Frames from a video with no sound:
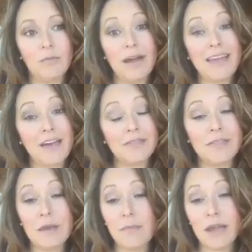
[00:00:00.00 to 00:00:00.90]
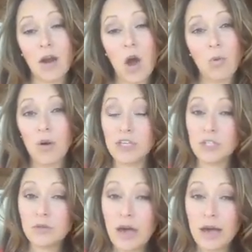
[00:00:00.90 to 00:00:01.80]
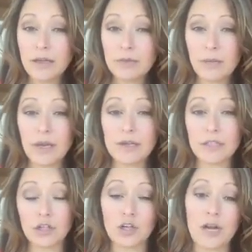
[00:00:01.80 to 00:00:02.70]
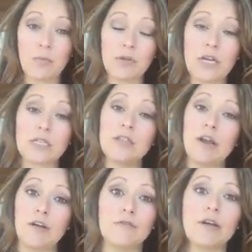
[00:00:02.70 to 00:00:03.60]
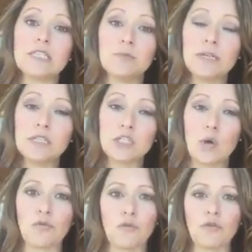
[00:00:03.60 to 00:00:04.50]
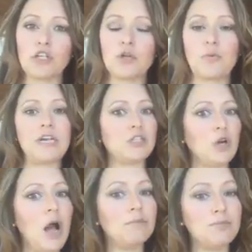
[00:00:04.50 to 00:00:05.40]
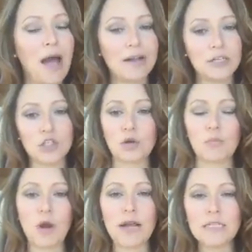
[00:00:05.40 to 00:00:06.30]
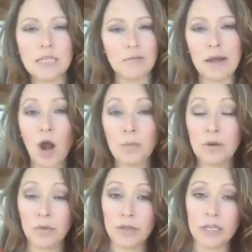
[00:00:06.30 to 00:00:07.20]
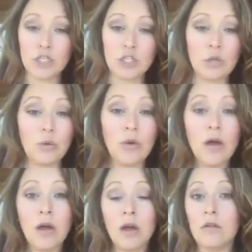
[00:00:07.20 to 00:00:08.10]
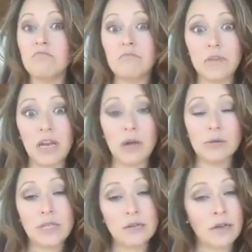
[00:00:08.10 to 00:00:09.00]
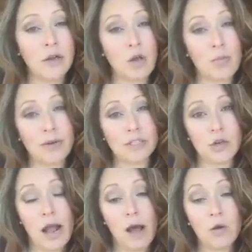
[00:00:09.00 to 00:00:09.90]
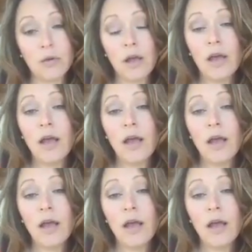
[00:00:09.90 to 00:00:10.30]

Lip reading: Again, they may not want to do that because they're trying to protect their investment. So if the first appraiser comes back at a certain price, they may not be willing to, send another appraiser out.